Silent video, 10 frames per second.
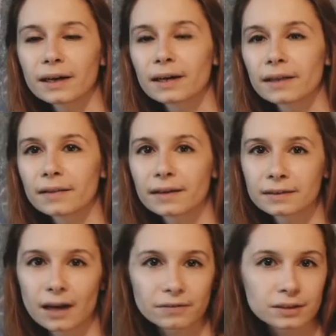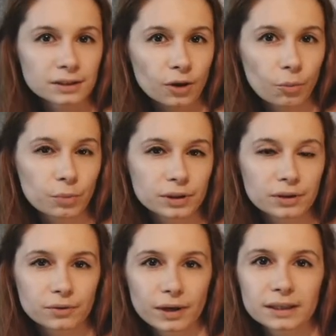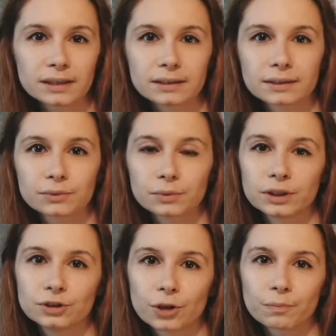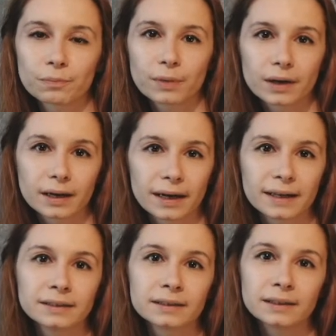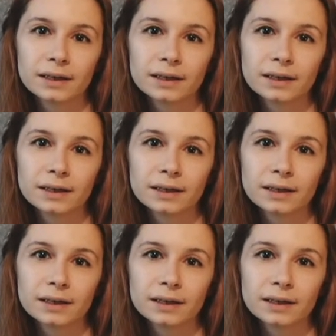and then after the opening credits, we jump ahead